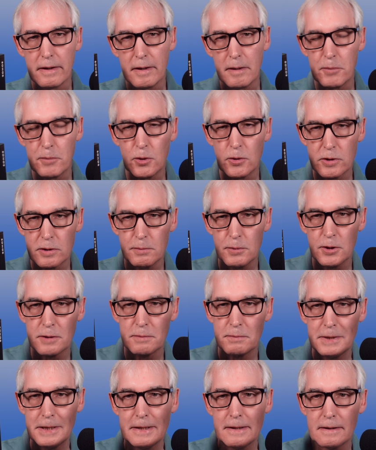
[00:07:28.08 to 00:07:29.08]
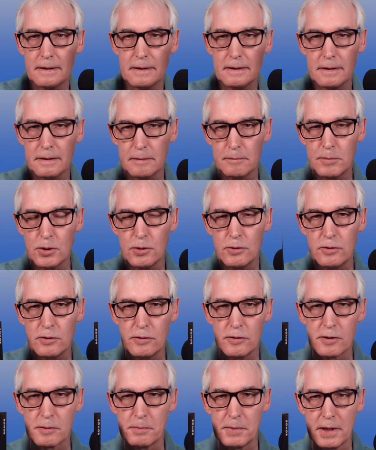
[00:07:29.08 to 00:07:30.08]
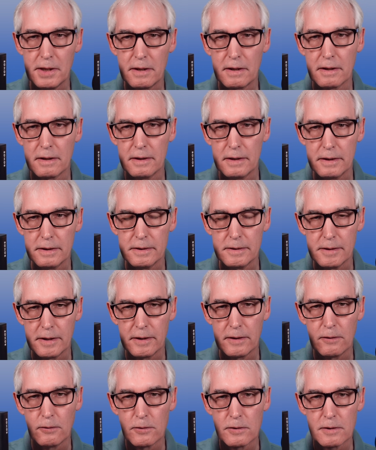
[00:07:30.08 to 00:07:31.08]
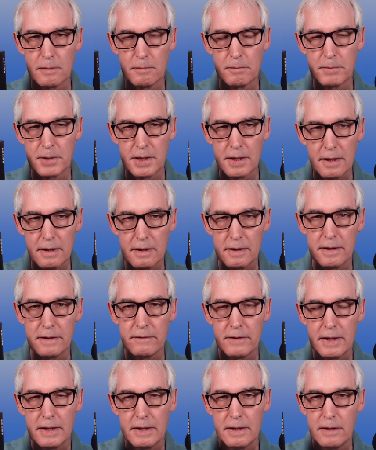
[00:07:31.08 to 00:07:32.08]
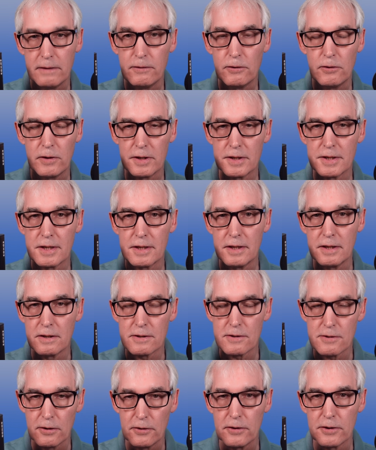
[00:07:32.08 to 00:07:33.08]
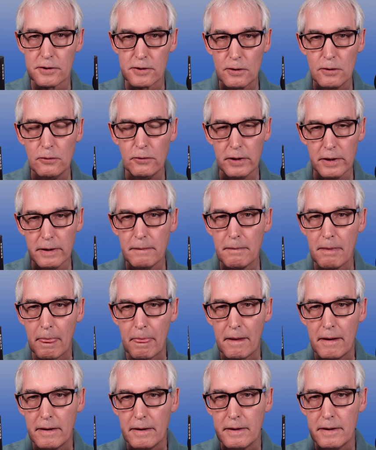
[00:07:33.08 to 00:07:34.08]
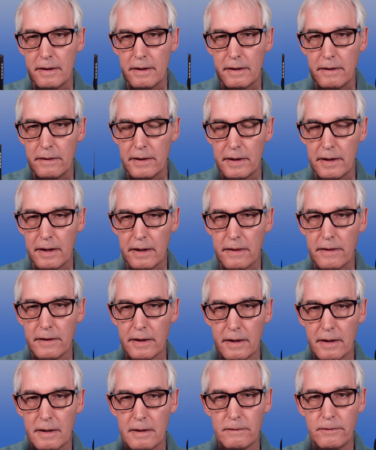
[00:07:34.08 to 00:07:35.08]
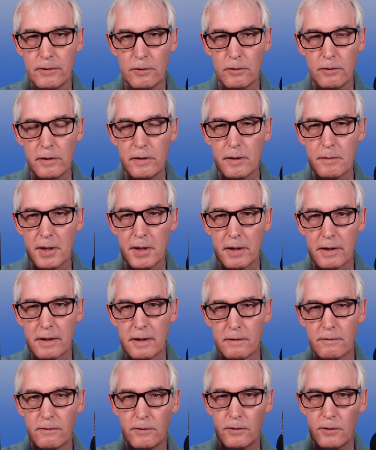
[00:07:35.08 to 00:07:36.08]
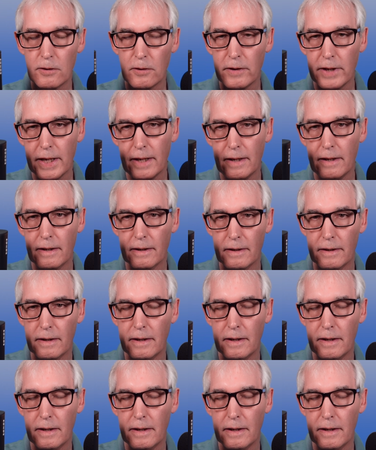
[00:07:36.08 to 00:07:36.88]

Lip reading: portable speaker, a Bluetooth speaker, and also particularly if you're an existing Sonos owner, then I think if you're in the market for a